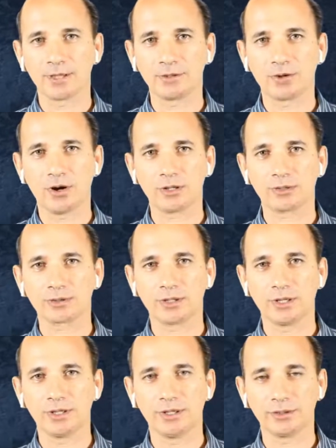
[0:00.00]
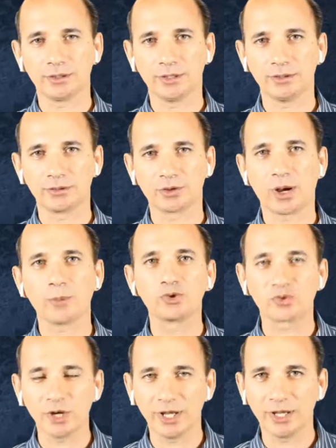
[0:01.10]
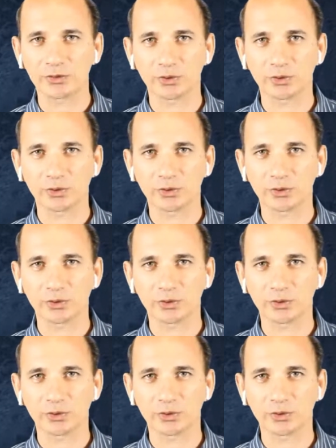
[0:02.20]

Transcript: it got in the top 3.